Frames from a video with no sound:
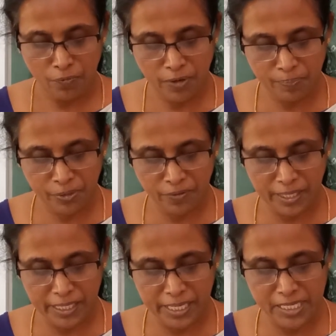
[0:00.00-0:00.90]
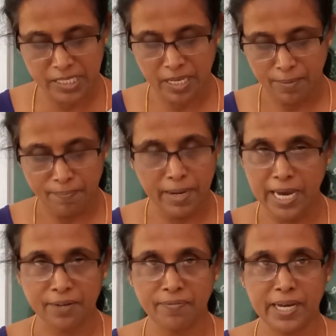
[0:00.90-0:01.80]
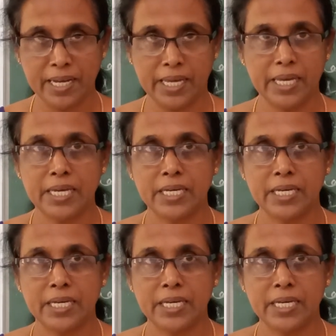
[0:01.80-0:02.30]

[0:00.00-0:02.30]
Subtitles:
Fifth one is Marwari.